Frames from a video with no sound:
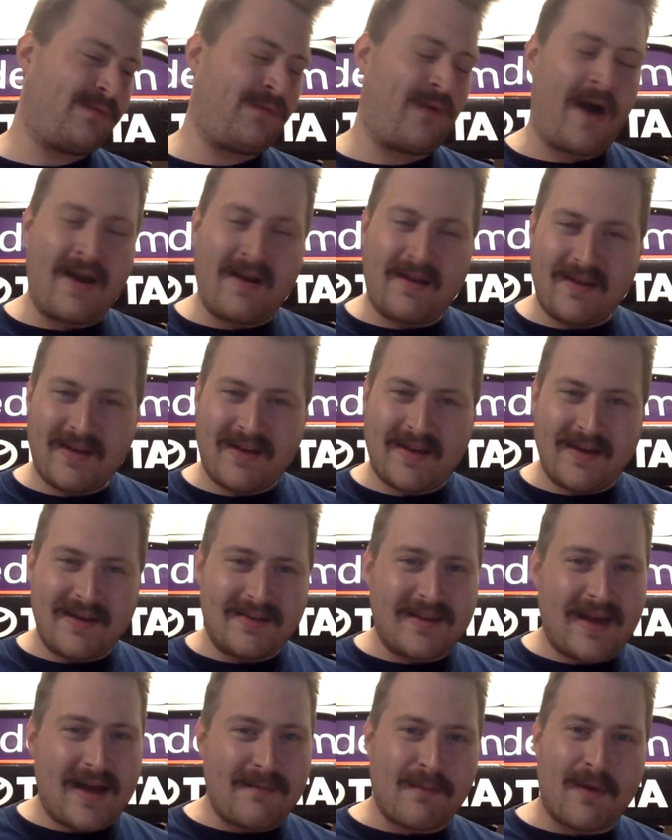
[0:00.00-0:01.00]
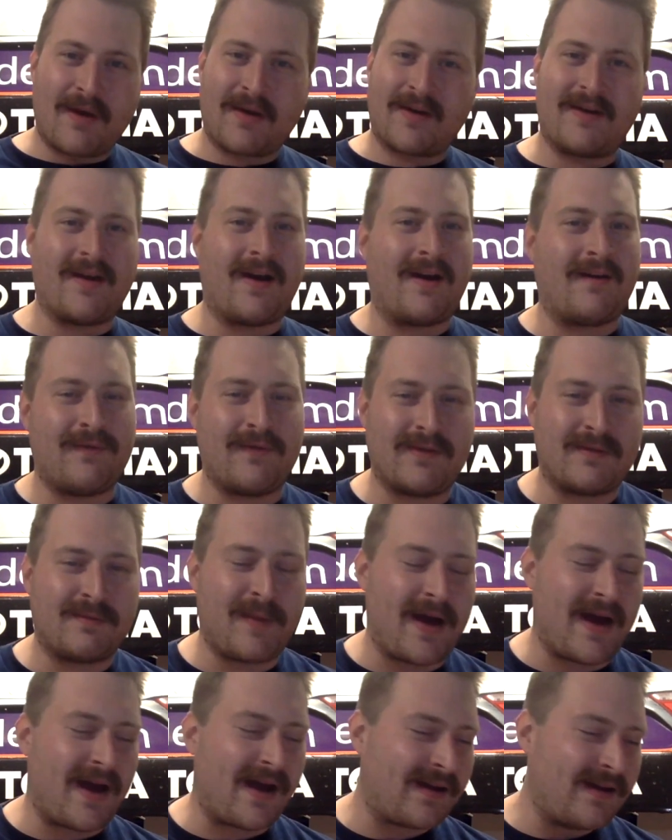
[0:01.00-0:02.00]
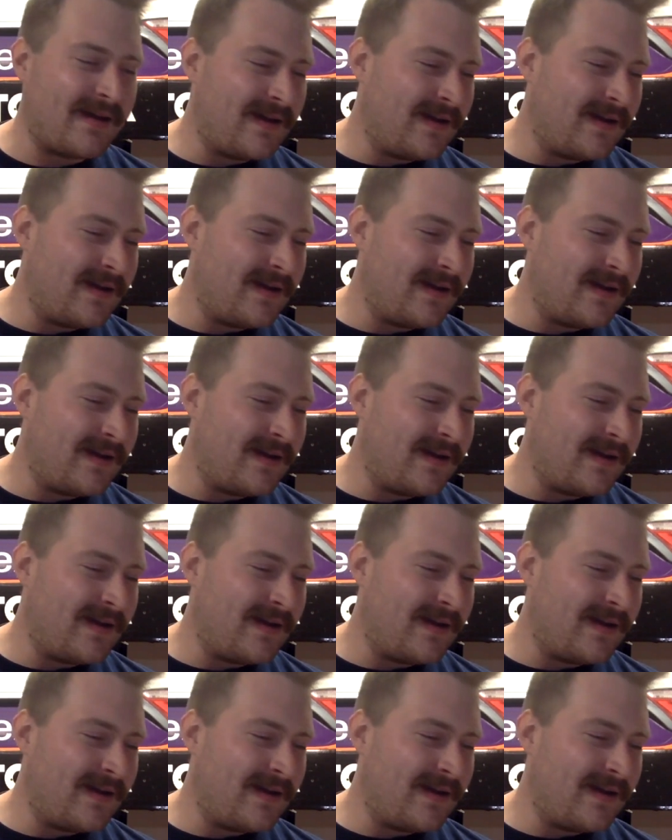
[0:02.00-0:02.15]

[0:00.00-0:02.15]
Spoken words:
finally getting that monkey off of his back.